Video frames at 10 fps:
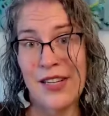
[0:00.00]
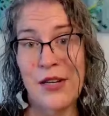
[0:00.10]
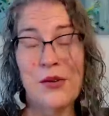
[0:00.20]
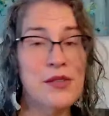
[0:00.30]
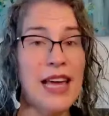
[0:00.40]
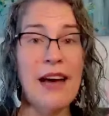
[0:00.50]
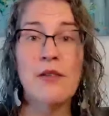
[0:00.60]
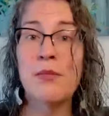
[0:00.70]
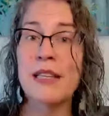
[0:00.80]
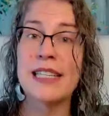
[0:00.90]
They
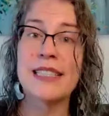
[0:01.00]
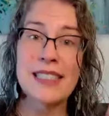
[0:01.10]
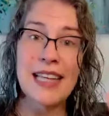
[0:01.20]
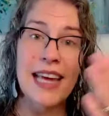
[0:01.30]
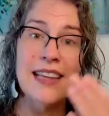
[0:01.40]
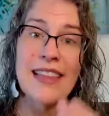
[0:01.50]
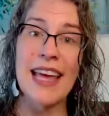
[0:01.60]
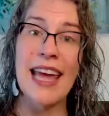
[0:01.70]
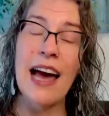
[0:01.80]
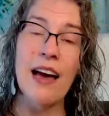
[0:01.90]
have a place,
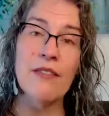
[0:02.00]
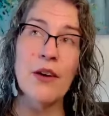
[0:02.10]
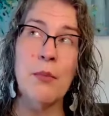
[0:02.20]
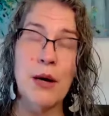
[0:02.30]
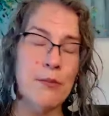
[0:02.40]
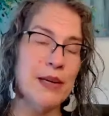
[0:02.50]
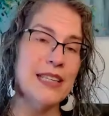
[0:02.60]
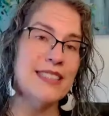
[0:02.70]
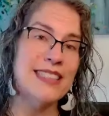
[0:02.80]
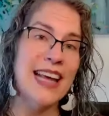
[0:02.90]
they have a
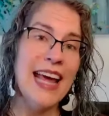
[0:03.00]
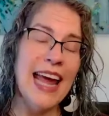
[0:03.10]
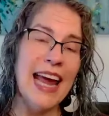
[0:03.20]
purpose.